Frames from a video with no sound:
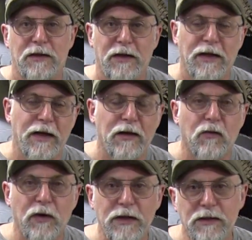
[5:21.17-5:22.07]
and I had a
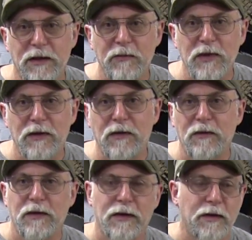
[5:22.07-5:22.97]
great time
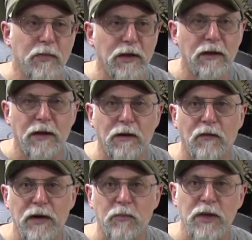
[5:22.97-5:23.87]
there, and I met a lot of
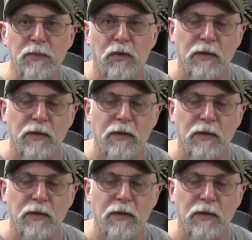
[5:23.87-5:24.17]
great people.